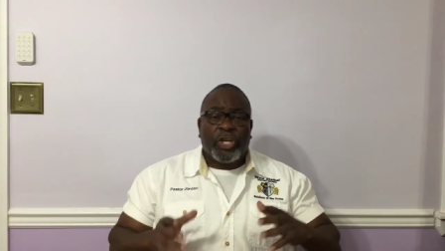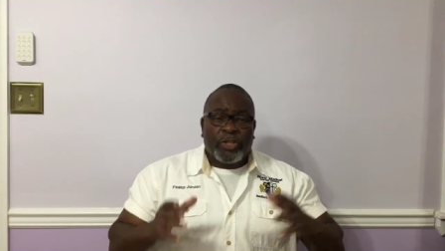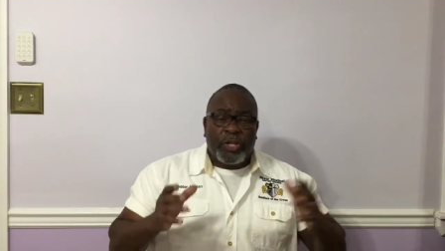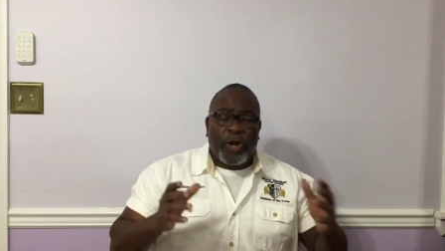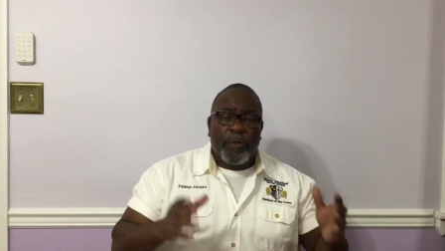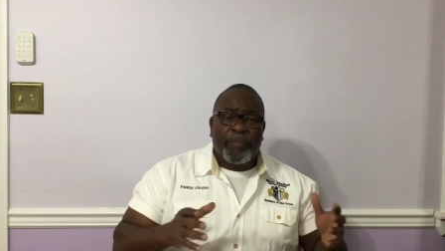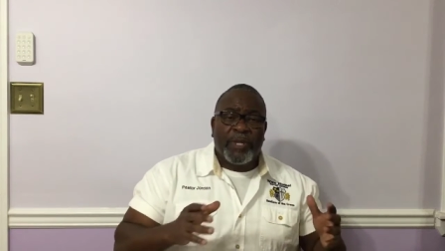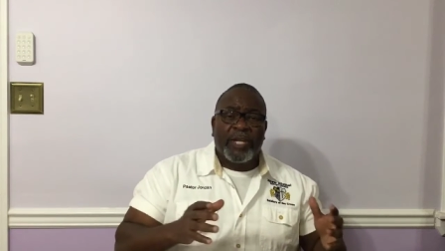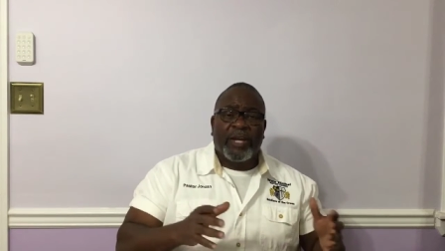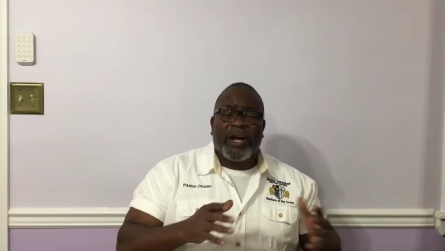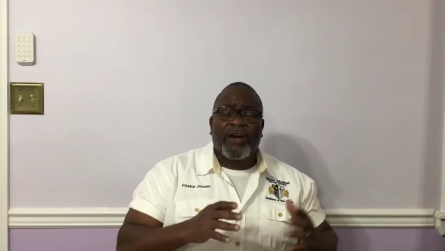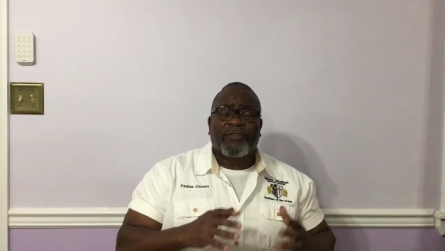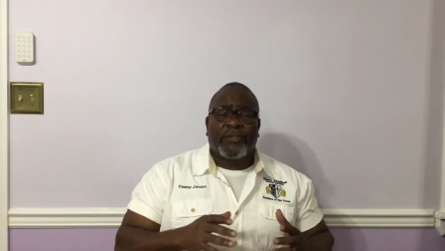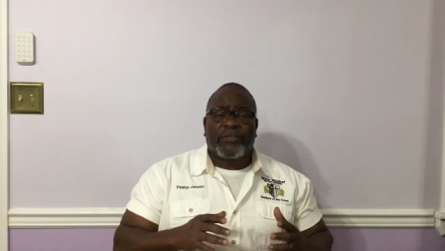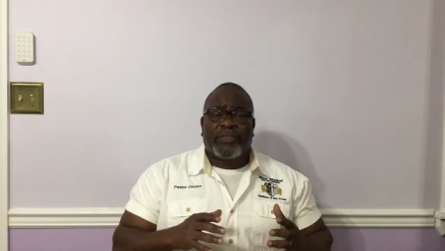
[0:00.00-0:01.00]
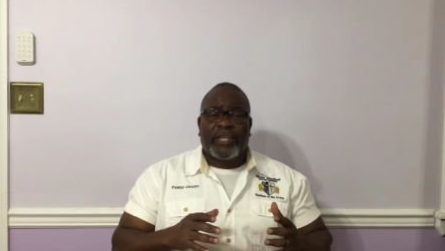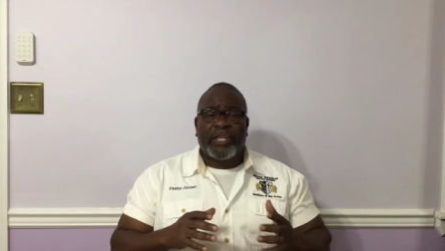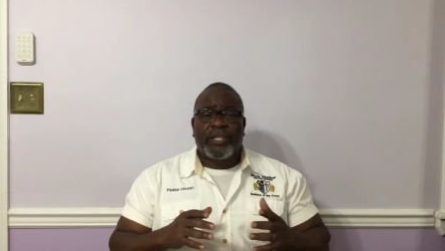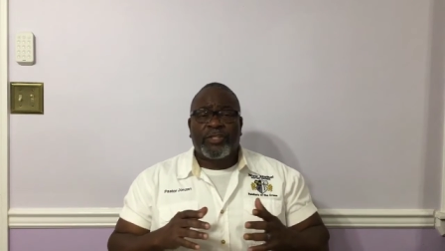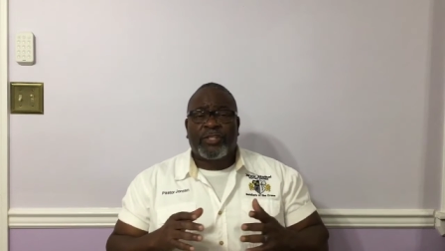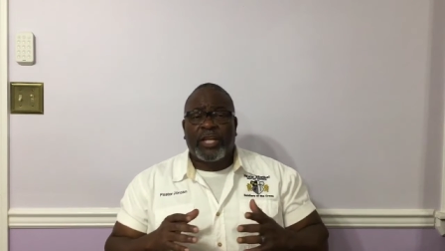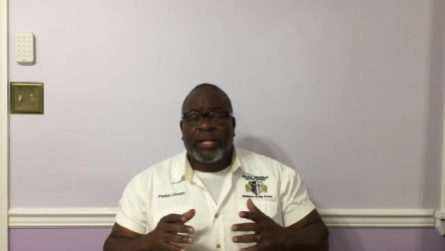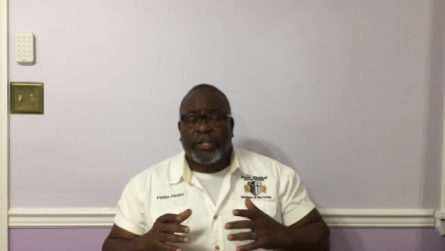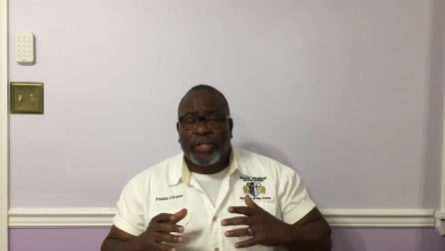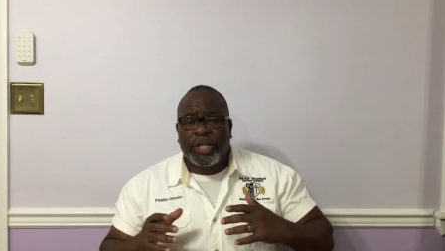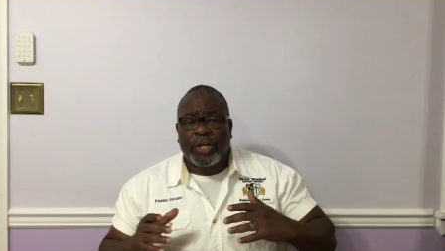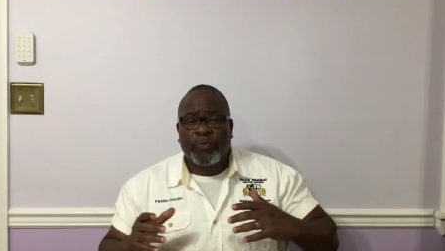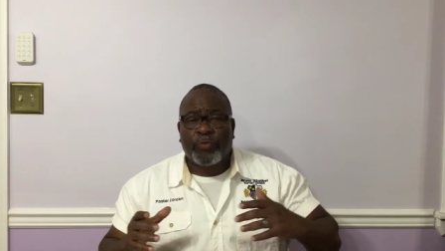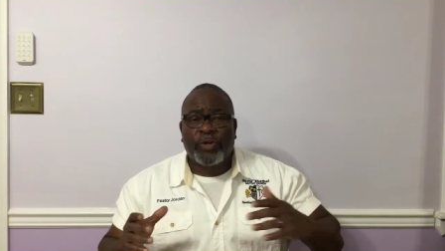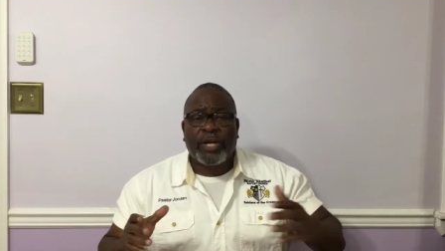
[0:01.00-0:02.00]
There'll be other things that,
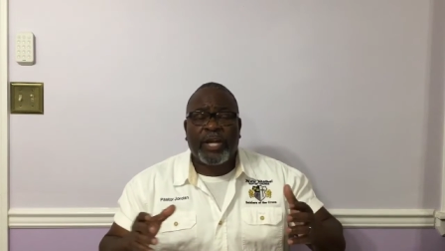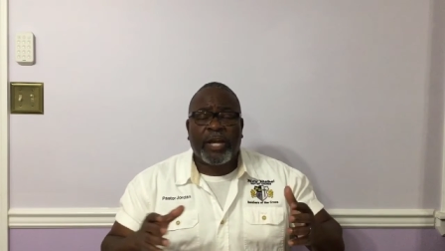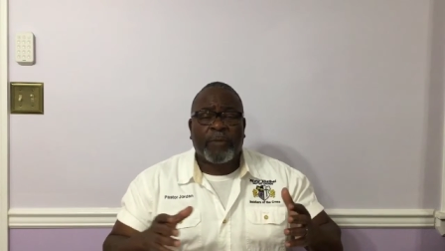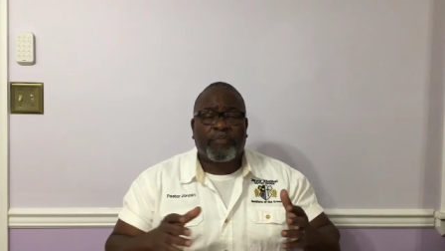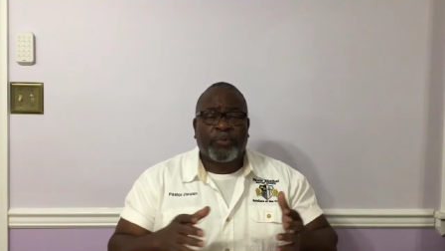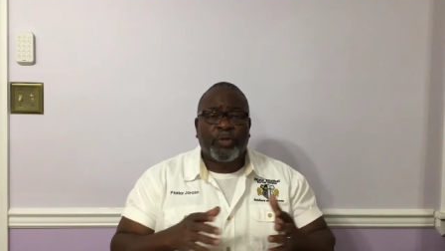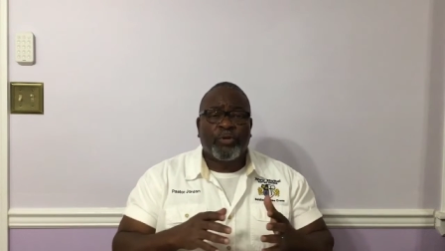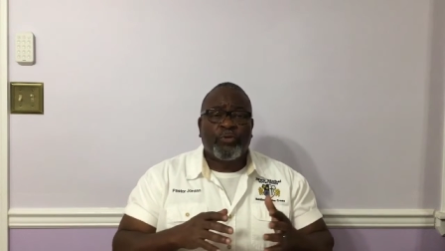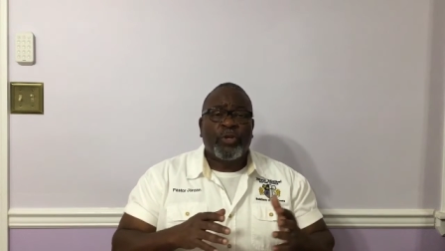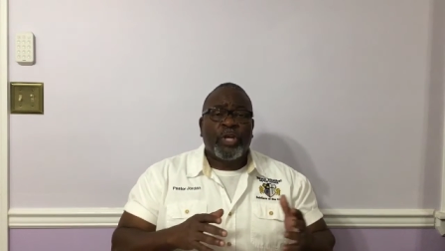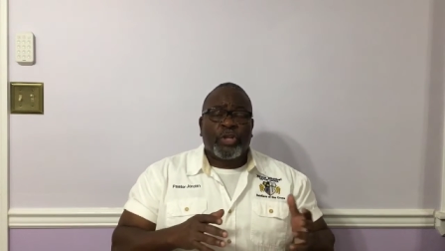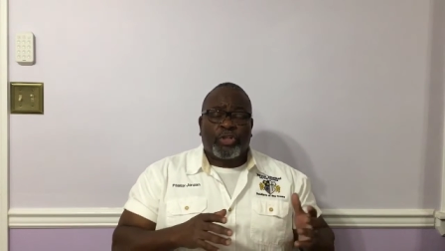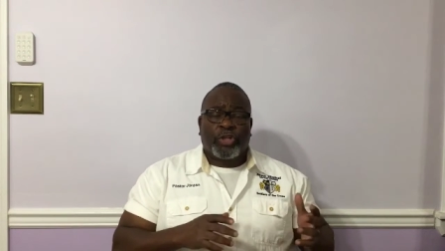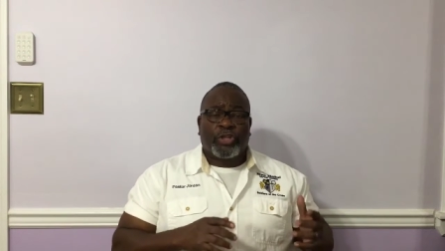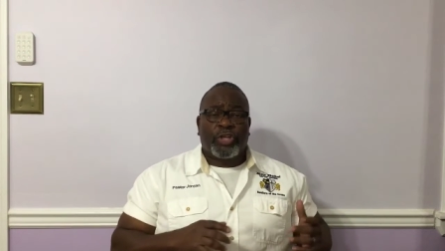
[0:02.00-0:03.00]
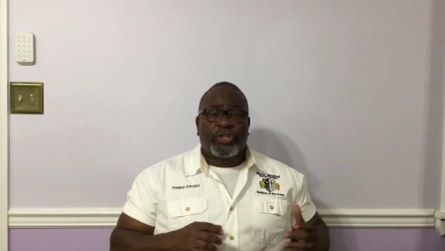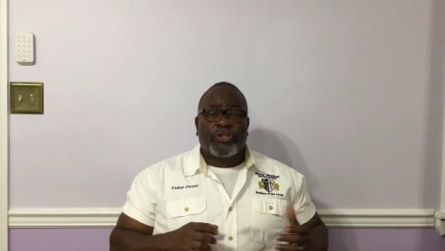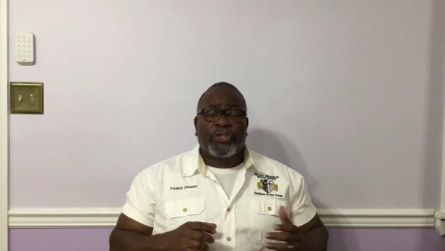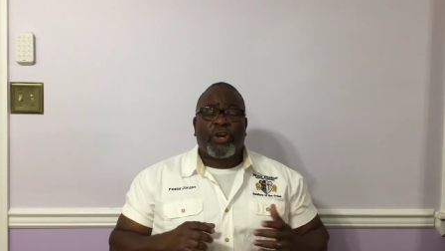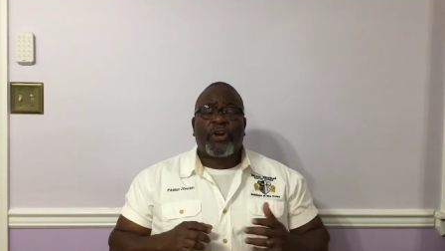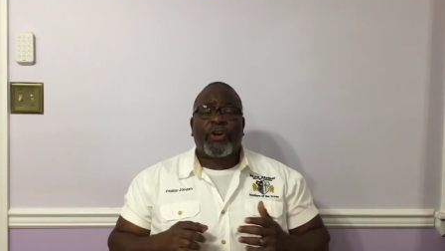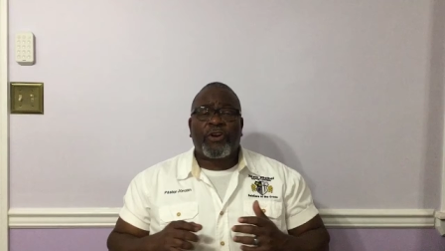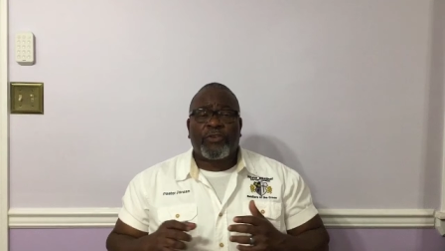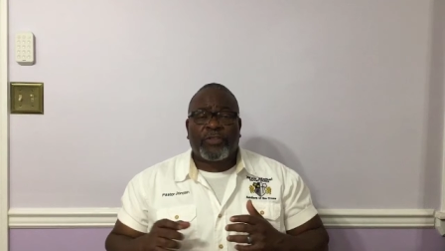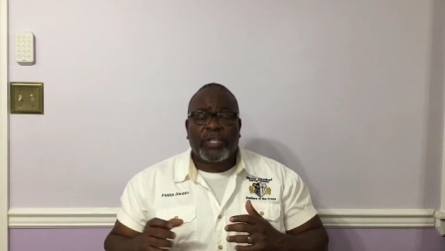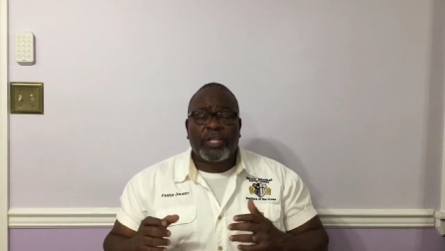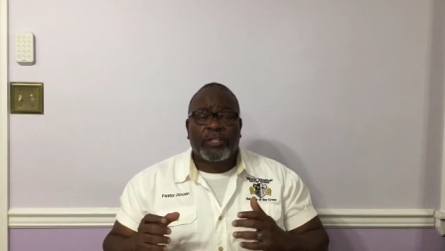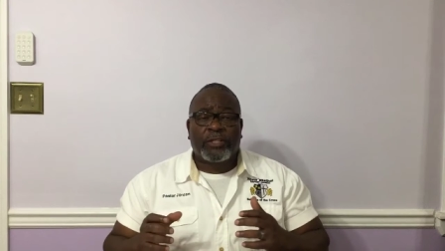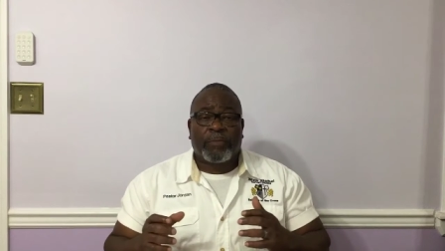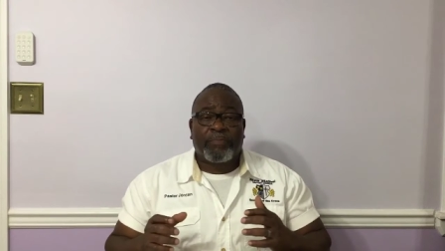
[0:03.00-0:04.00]
that will help you to discern
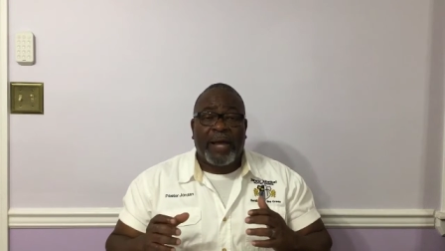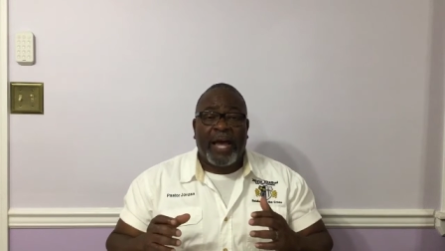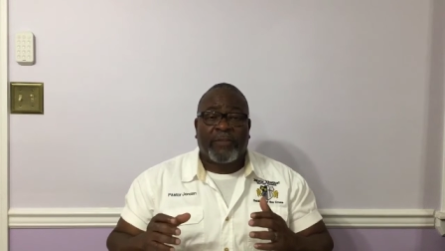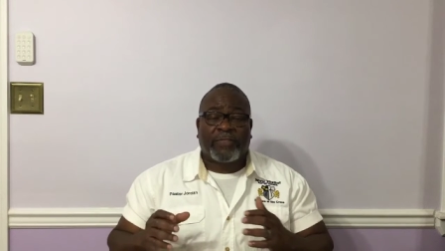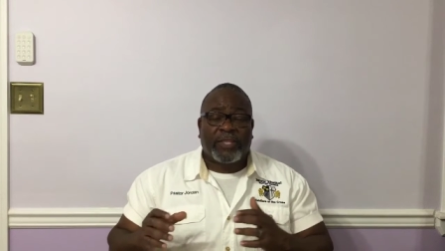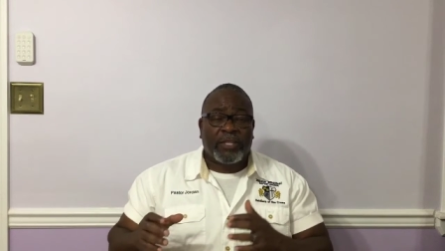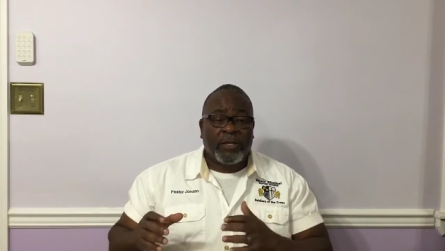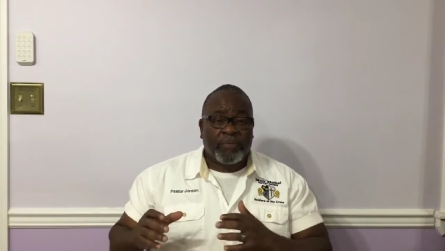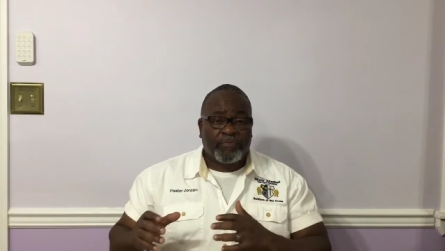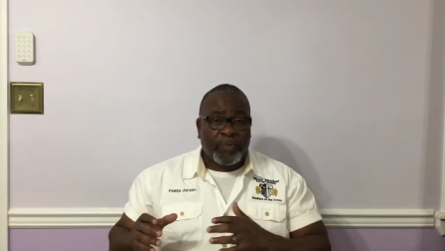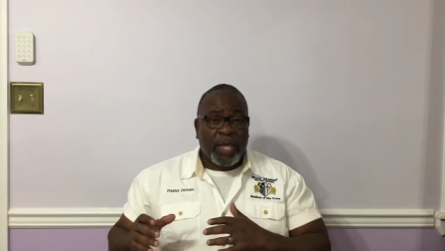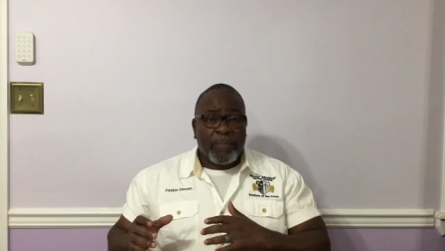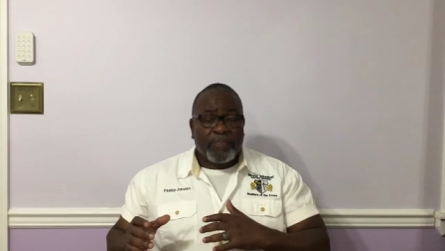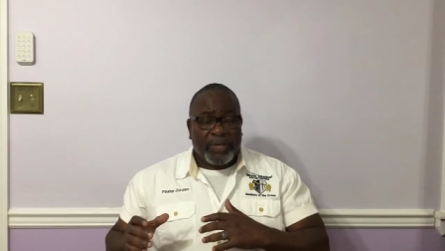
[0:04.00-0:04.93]
things about them.